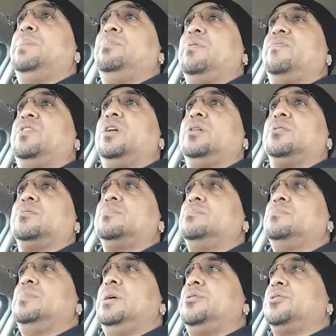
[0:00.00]
people of color
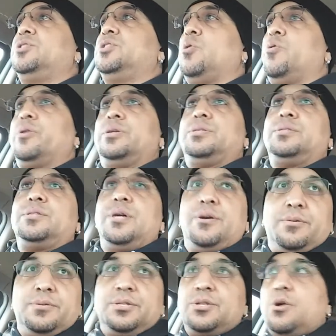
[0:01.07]
in their stories.
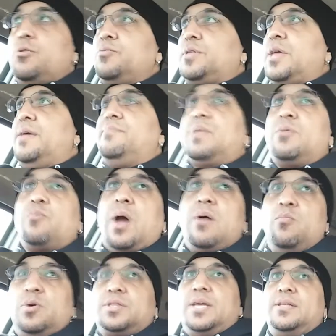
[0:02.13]
They
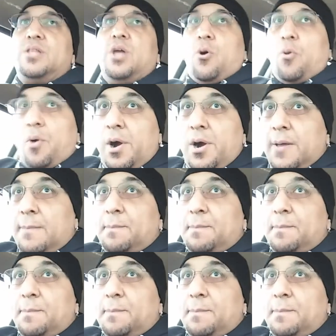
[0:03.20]
write what they know.